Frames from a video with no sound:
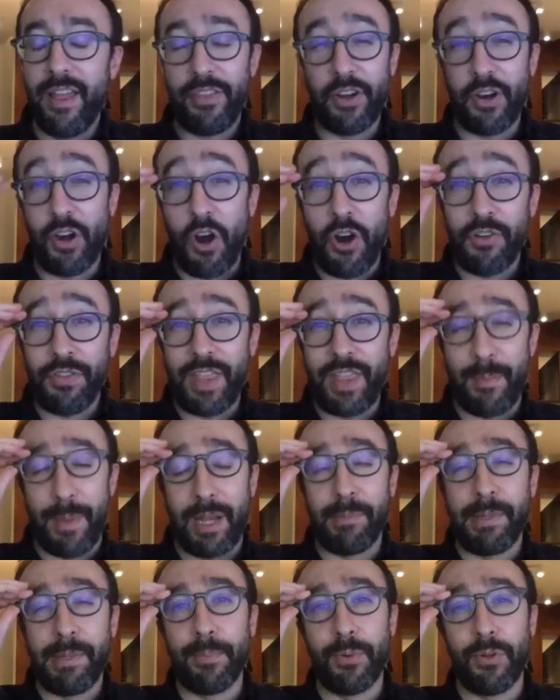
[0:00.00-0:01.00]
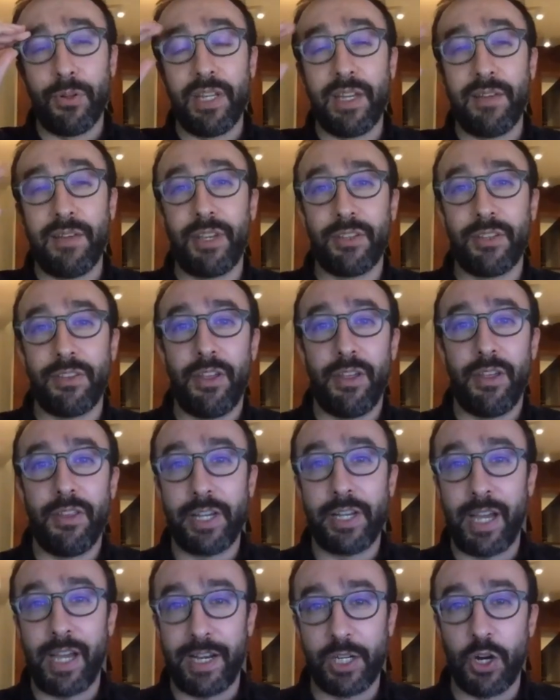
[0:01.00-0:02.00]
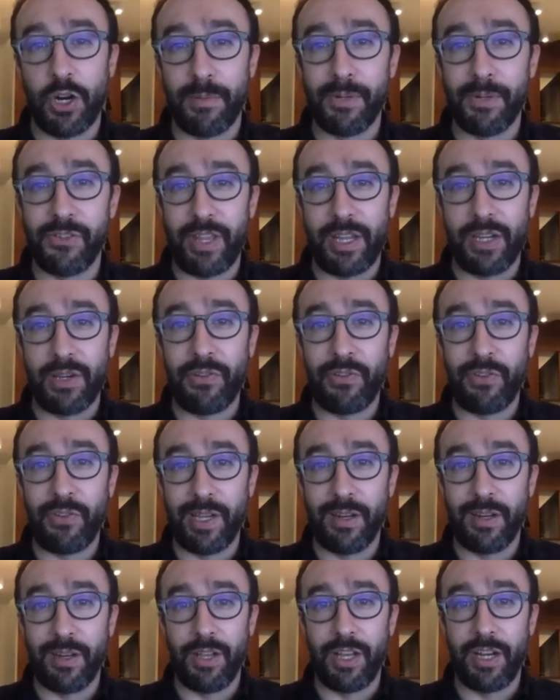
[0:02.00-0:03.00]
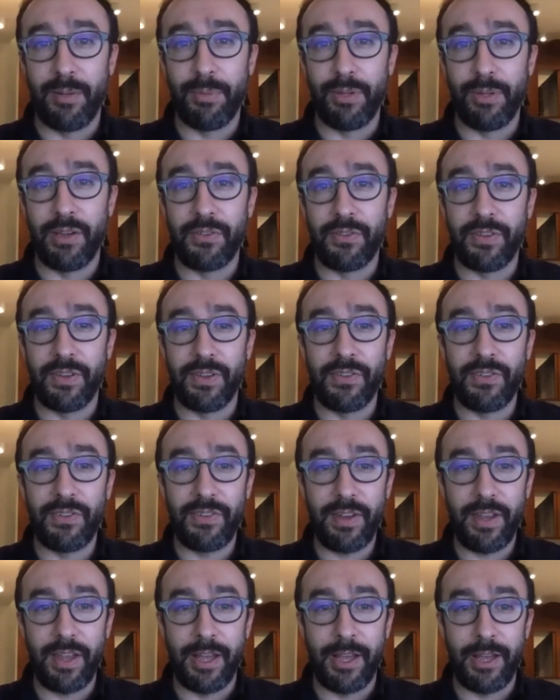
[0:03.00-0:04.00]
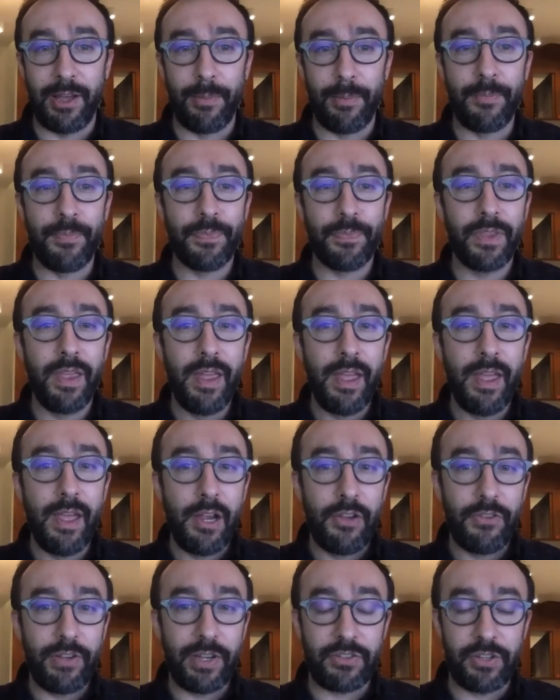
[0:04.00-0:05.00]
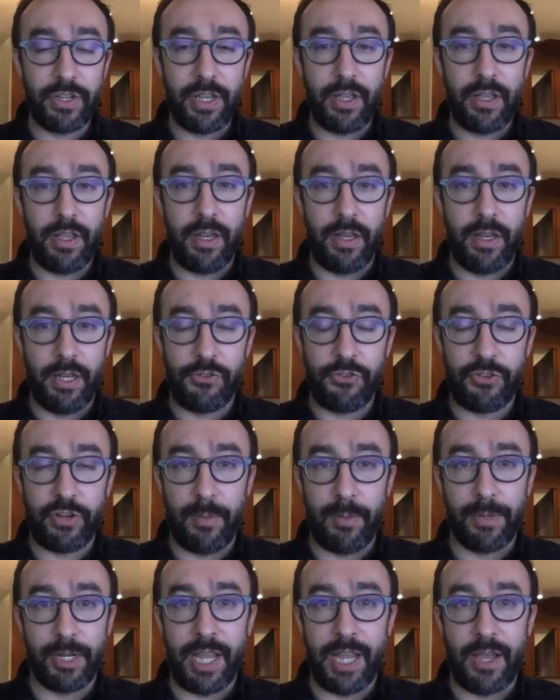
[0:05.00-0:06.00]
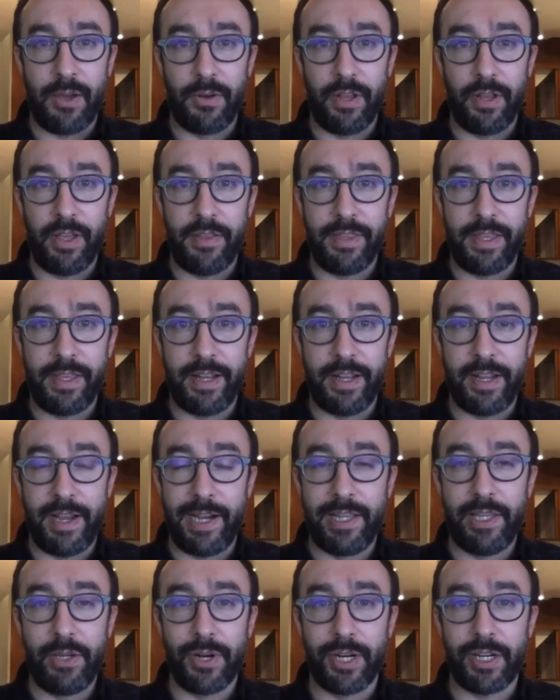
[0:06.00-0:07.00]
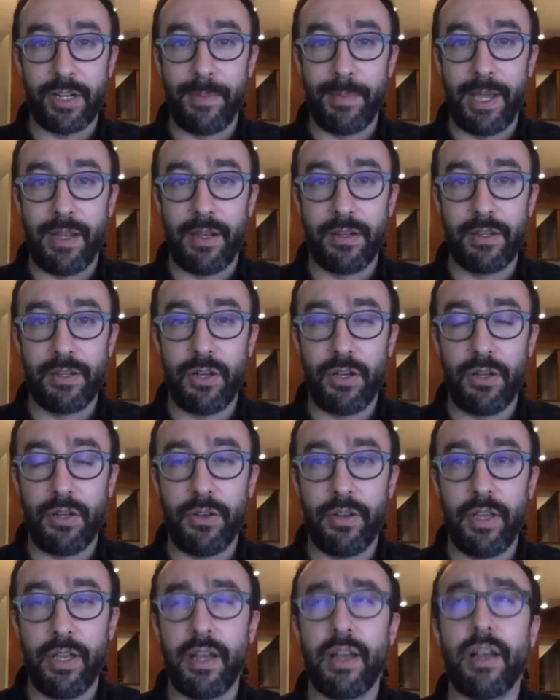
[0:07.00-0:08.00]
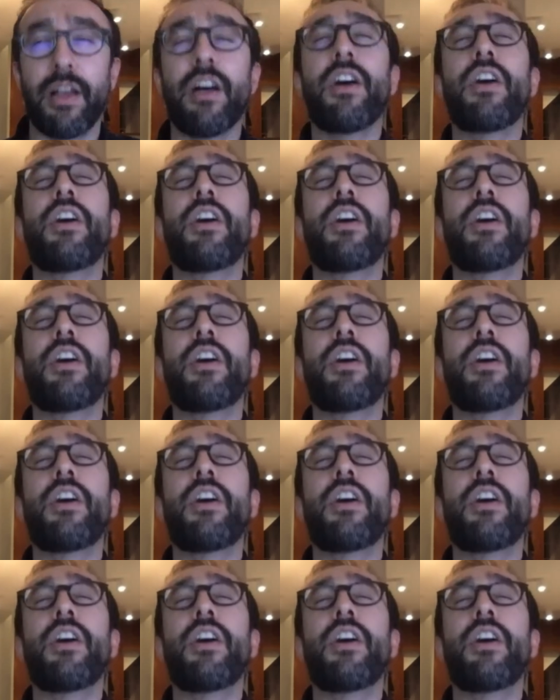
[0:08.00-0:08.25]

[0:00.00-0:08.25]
there aren't that many people leaving the the kind of garbage that you see at a lot of places. Um, it's actually a, an Instagram account that I highly recommend called uh,